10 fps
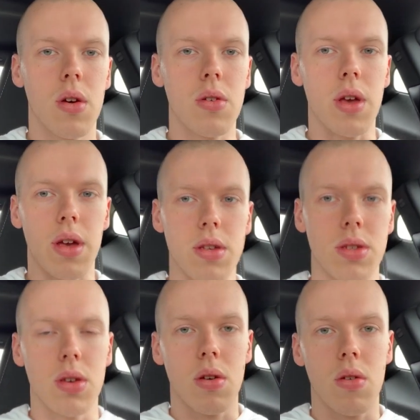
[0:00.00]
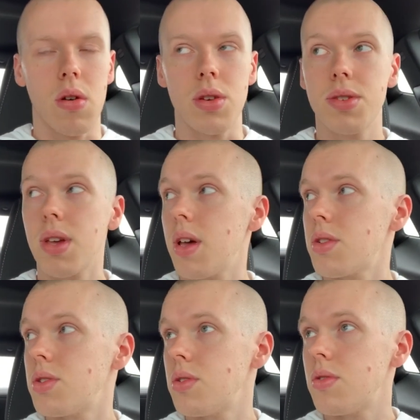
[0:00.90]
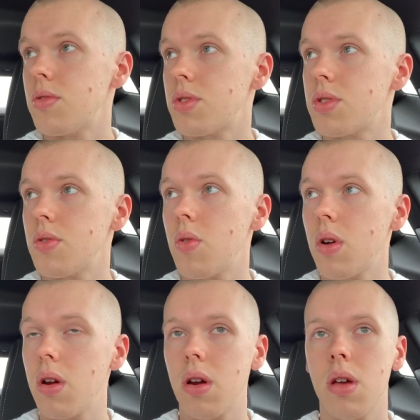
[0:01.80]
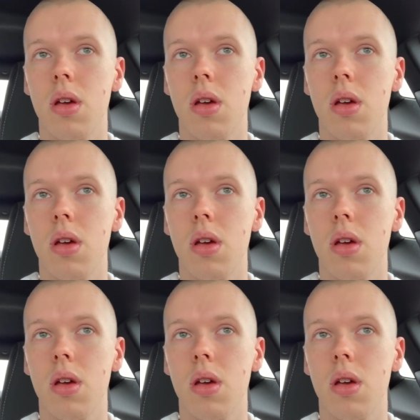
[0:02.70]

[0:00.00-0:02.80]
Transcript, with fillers: Okay, so I just got to the store